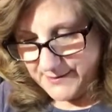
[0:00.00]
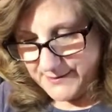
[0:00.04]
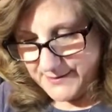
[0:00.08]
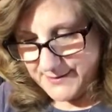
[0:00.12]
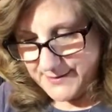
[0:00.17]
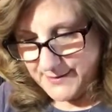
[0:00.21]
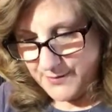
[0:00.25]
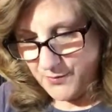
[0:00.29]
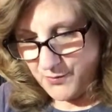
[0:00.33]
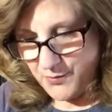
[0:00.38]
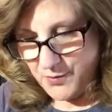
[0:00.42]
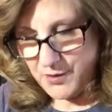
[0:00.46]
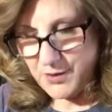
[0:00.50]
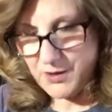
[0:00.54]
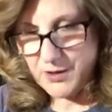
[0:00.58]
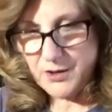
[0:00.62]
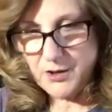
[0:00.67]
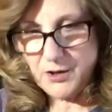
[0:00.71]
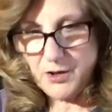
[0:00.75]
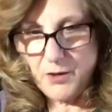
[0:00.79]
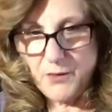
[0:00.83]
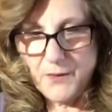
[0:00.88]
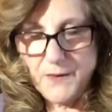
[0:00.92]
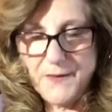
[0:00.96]
So we're going
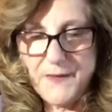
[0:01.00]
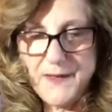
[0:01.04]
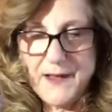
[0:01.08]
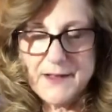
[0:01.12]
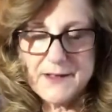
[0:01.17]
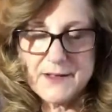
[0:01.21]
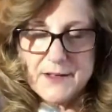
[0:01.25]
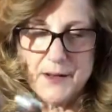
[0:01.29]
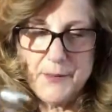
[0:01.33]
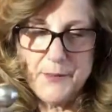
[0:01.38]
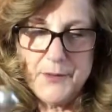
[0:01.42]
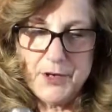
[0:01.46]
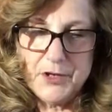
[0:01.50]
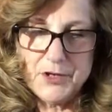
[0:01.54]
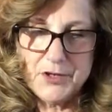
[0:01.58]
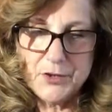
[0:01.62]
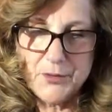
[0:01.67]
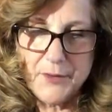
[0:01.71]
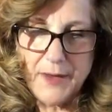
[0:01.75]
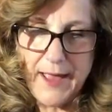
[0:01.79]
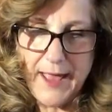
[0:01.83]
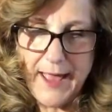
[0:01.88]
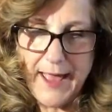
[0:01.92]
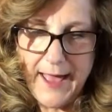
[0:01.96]
to go with that. So I'm going to
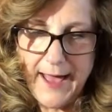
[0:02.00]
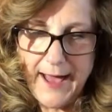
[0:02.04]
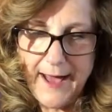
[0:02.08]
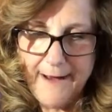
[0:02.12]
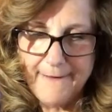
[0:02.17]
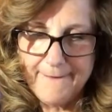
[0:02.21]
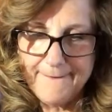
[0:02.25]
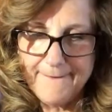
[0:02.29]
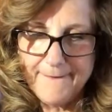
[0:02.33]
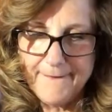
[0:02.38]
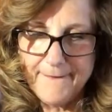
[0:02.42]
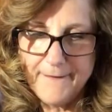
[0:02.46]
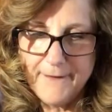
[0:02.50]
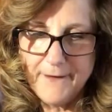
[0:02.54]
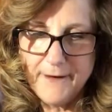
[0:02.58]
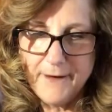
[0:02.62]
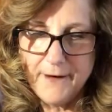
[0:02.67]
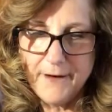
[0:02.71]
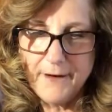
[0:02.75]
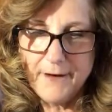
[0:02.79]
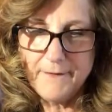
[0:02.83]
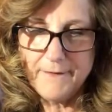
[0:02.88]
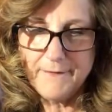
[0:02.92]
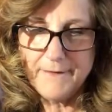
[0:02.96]
do 1/2
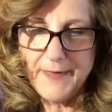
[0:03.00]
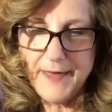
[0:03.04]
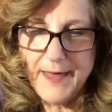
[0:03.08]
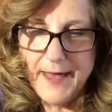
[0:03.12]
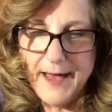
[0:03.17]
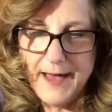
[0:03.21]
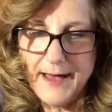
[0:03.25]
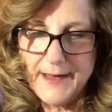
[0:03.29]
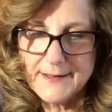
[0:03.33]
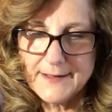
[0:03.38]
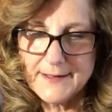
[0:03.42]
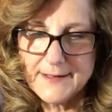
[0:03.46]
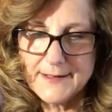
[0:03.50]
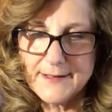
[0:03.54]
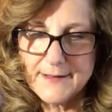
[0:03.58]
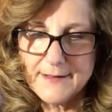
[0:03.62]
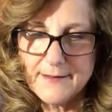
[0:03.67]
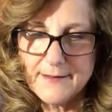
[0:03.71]
of that.